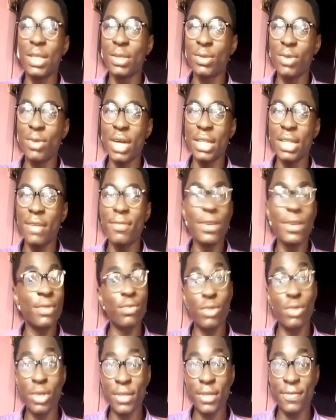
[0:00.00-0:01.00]
You and that friend
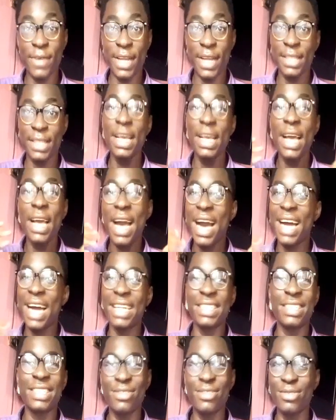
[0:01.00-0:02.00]
will just fight,
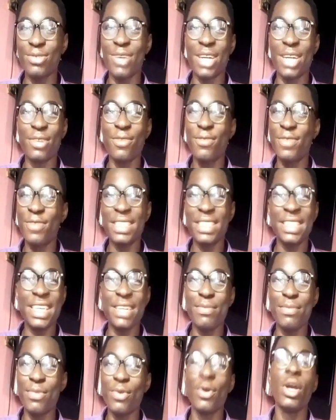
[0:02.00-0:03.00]
and you are not friends
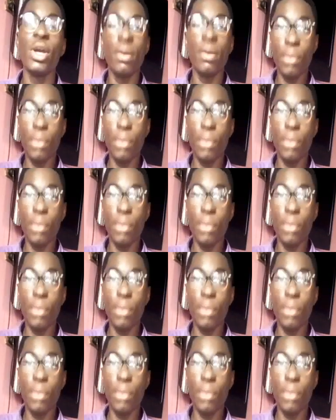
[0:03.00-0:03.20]
anymore.